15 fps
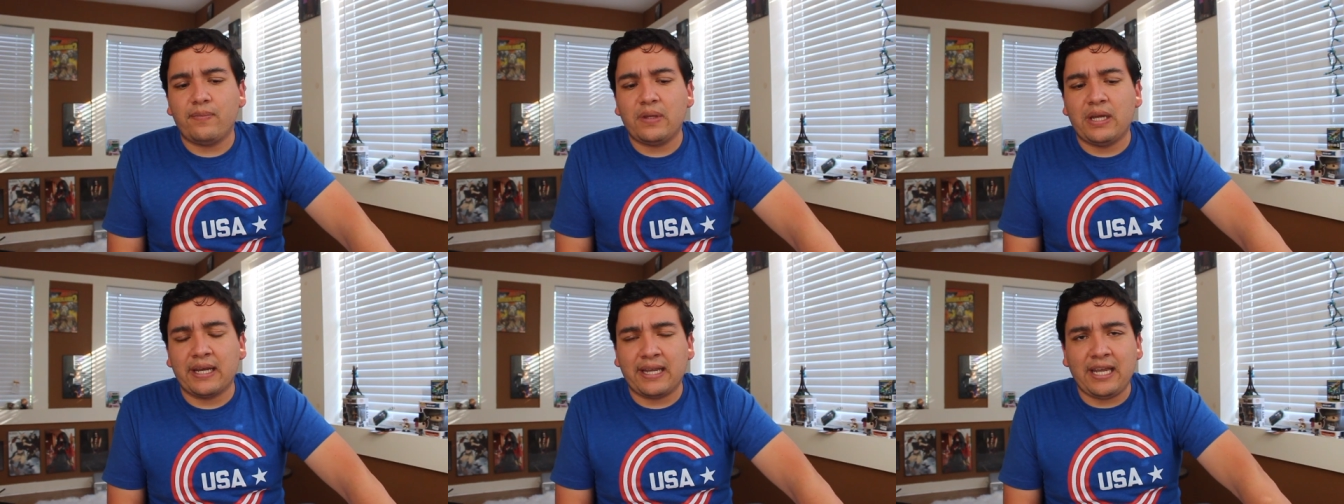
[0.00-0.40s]

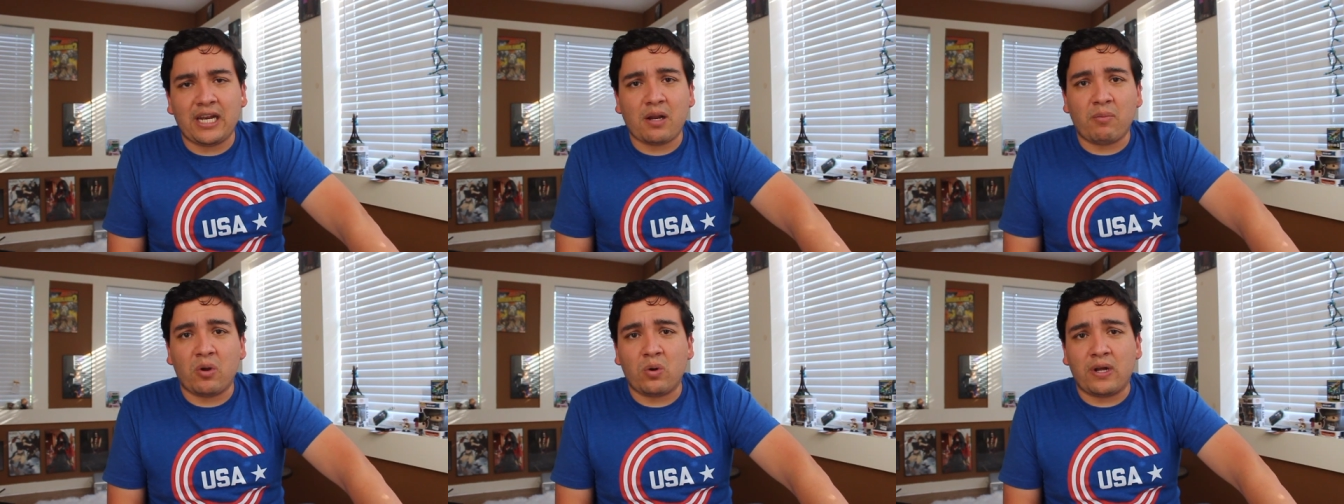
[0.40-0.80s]
Again,
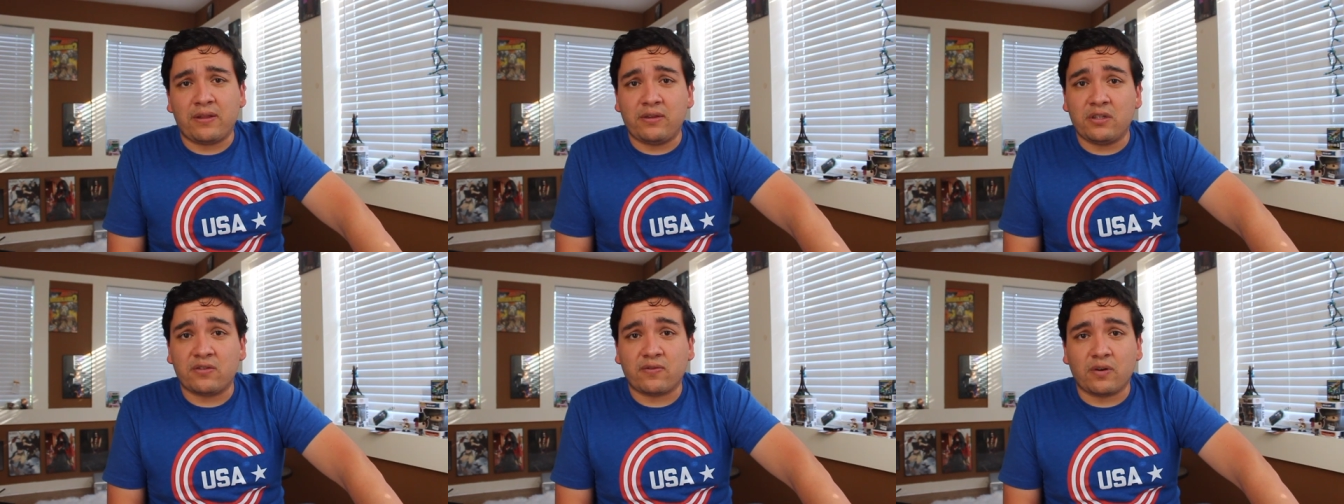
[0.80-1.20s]
I'm going at
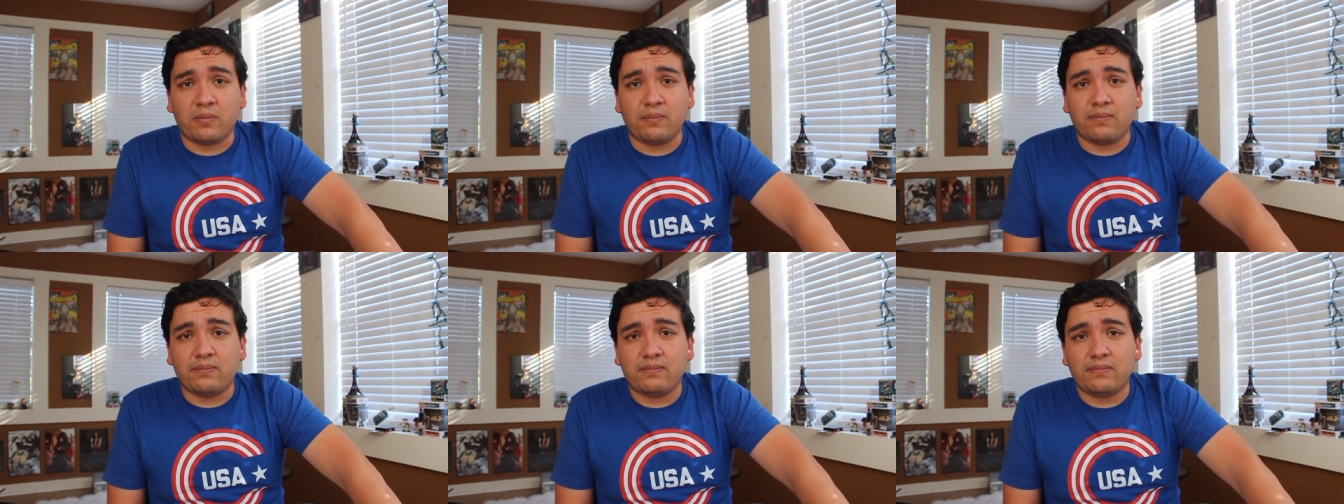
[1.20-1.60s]
this
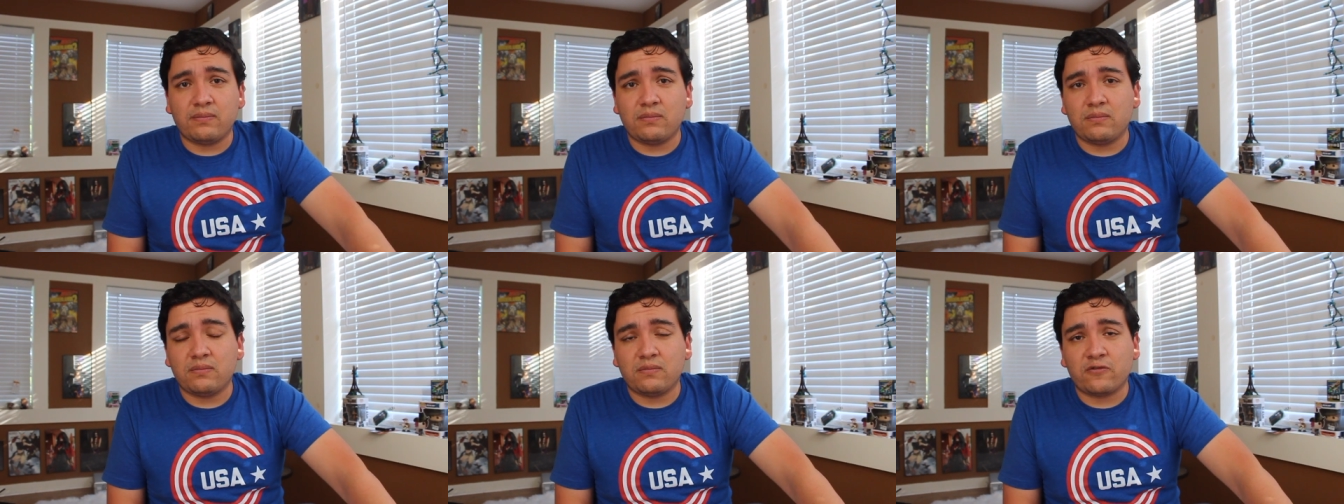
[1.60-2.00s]
from
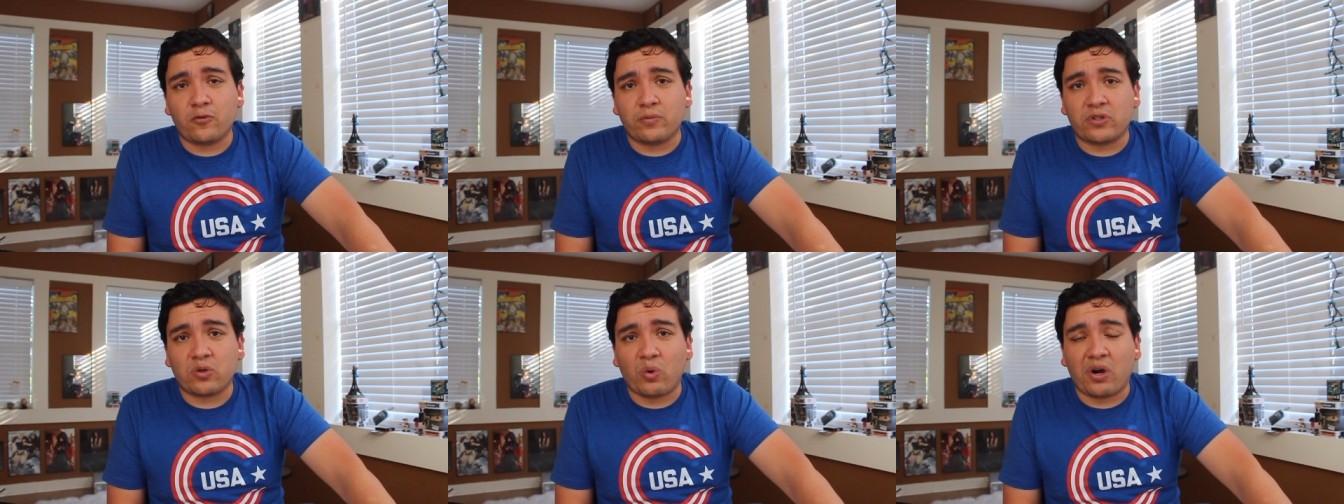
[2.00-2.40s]

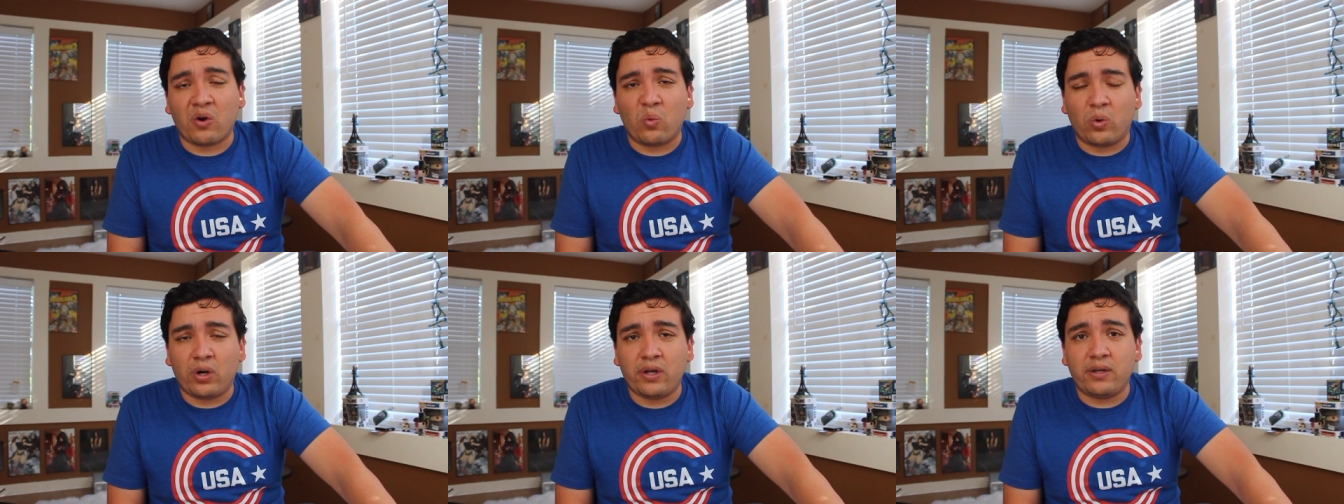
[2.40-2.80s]

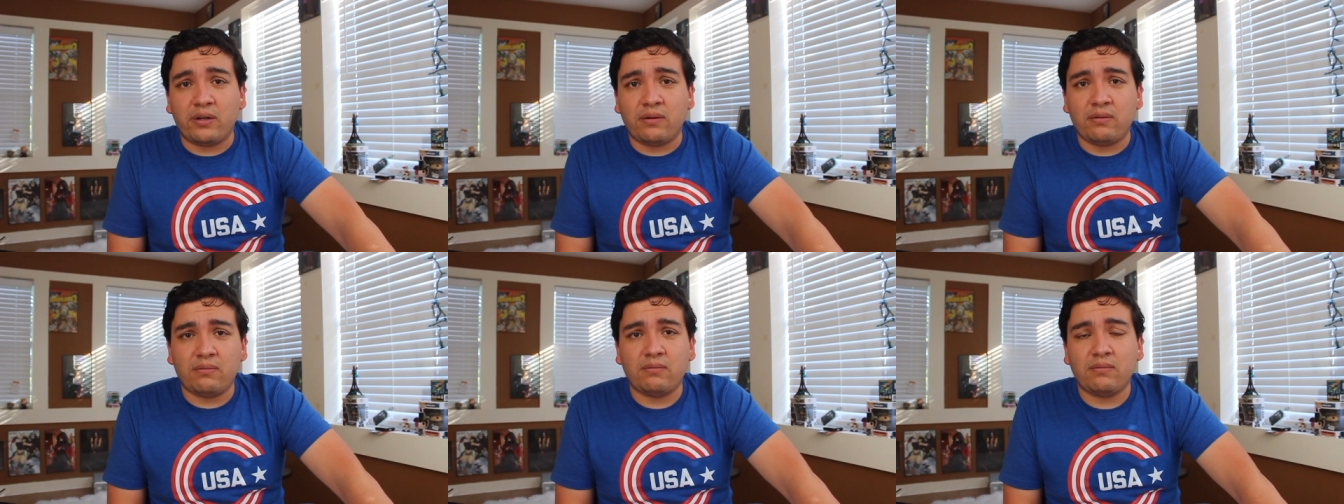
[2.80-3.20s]
square one,
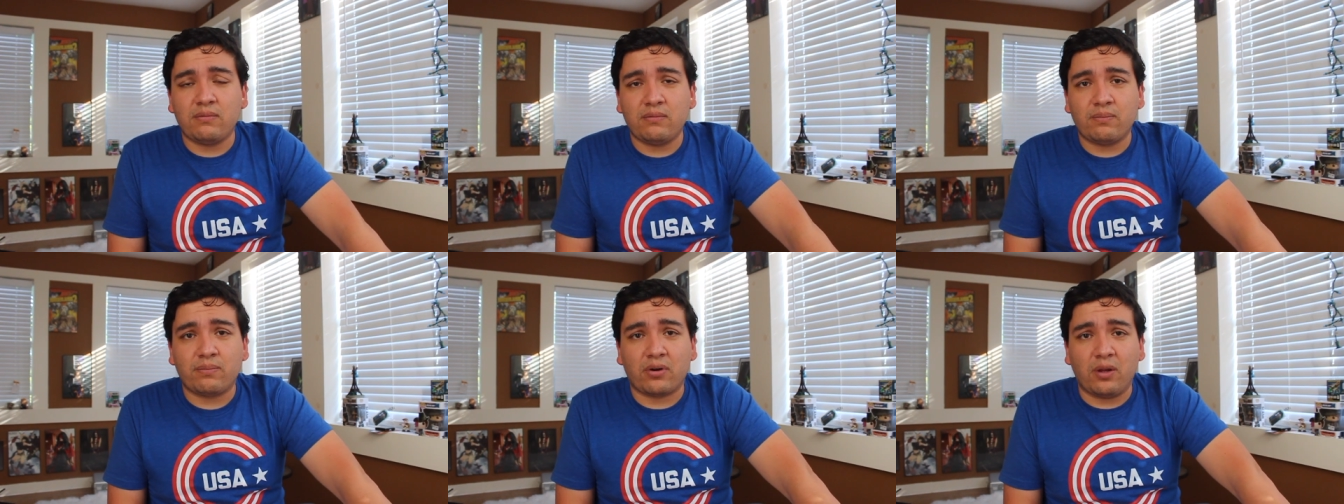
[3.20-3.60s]

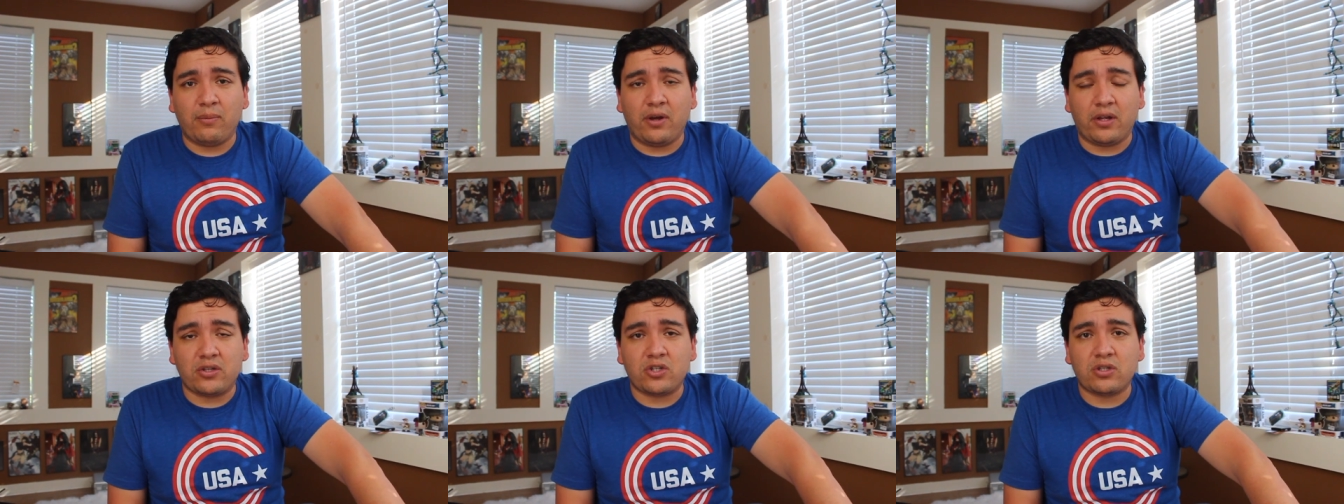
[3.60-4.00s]
pretty
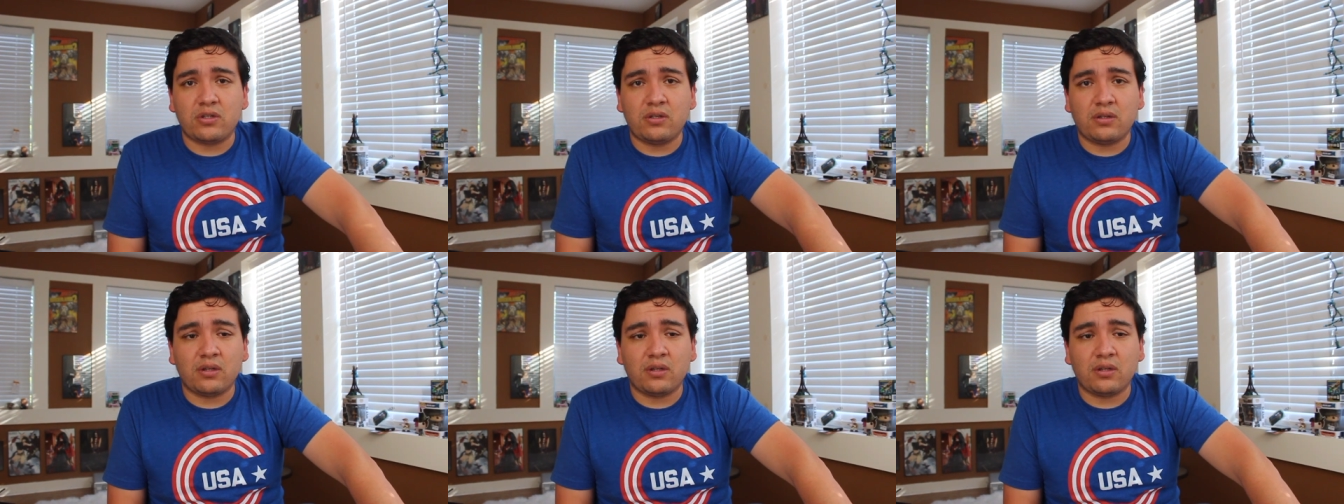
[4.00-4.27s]
much.